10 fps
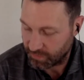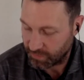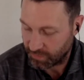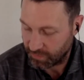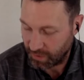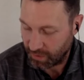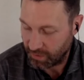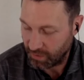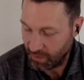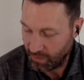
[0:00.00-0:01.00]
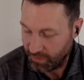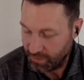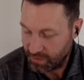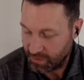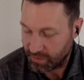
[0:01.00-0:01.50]
for
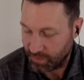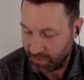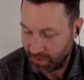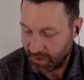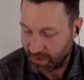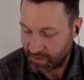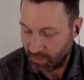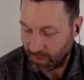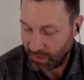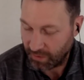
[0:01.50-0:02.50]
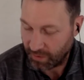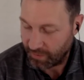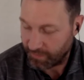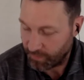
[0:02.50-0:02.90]
explaining that so well.